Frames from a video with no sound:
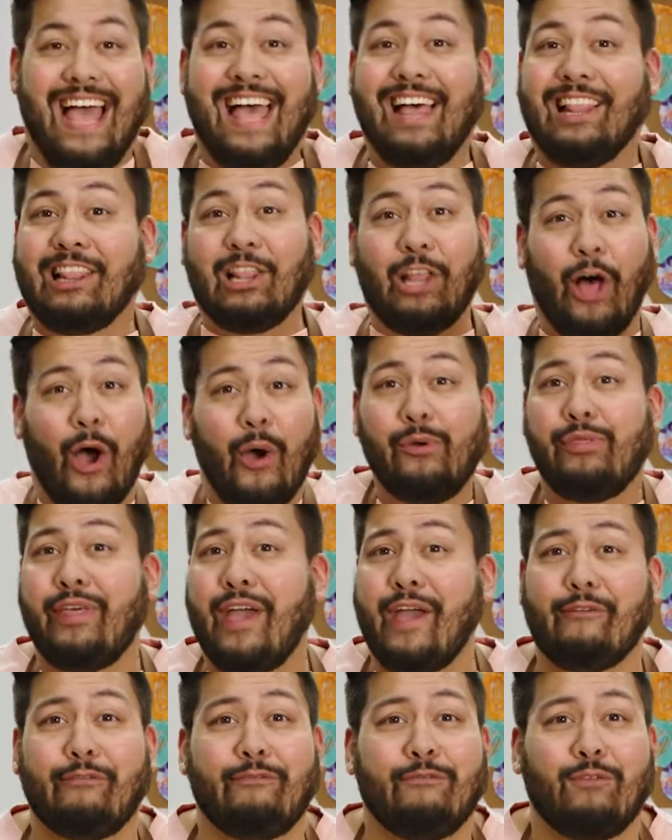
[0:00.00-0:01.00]
Hello
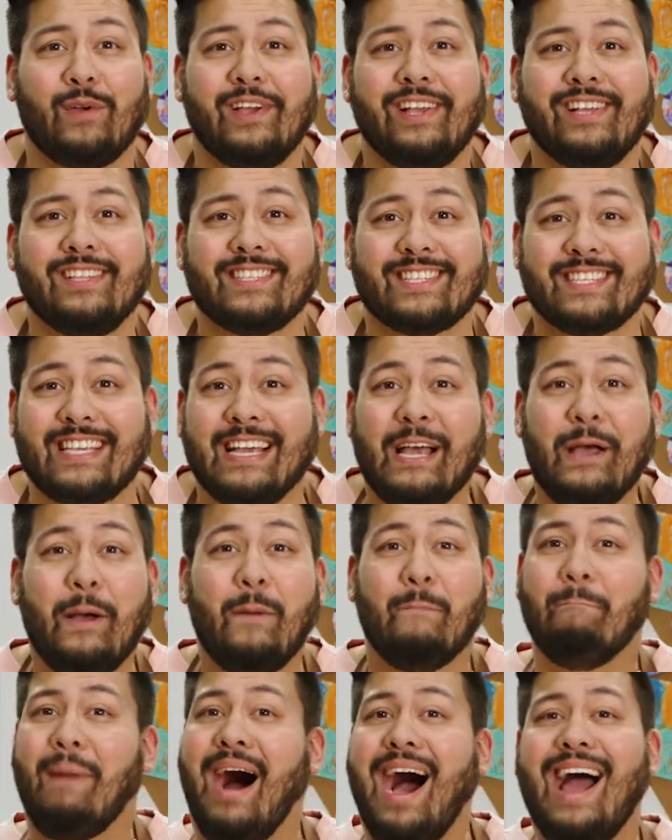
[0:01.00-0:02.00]
there, friends.
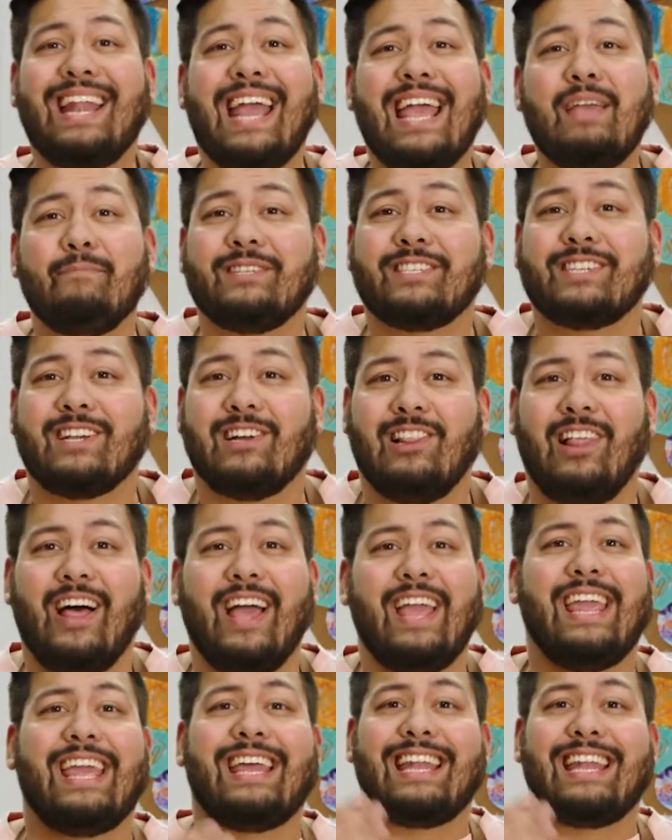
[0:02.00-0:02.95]
My name is Clay,